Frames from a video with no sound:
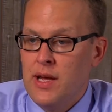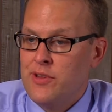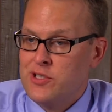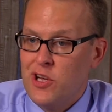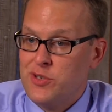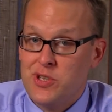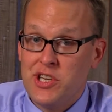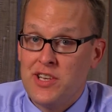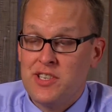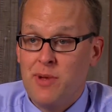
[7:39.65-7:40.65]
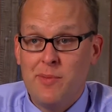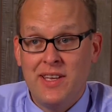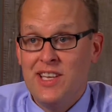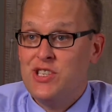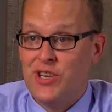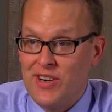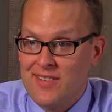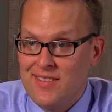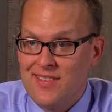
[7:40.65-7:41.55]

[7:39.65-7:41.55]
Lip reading: There's also a chance it may be easier.